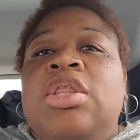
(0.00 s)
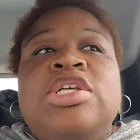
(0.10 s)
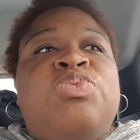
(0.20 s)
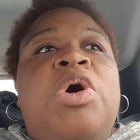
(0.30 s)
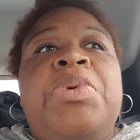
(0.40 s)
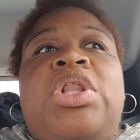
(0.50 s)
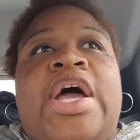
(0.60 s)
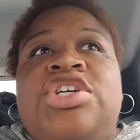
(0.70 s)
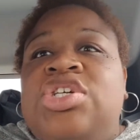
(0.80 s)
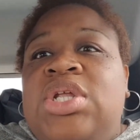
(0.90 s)
this woman,
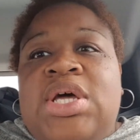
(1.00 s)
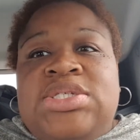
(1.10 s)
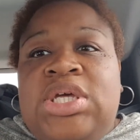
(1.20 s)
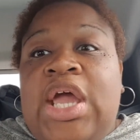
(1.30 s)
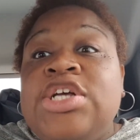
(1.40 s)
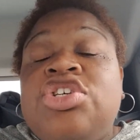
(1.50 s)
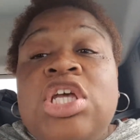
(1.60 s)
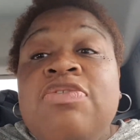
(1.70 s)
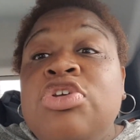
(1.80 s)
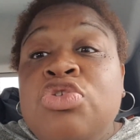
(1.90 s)
like, she does it, and she
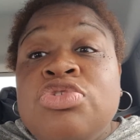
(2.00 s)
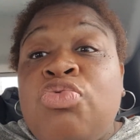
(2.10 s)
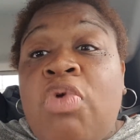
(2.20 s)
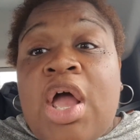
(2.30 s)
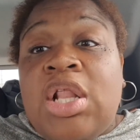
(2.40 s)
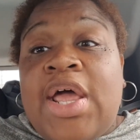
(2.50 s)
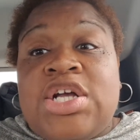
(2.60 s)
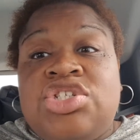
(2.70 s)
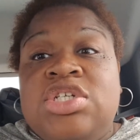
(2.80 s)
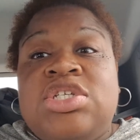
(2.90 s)
even using
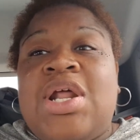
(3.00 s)
recollections,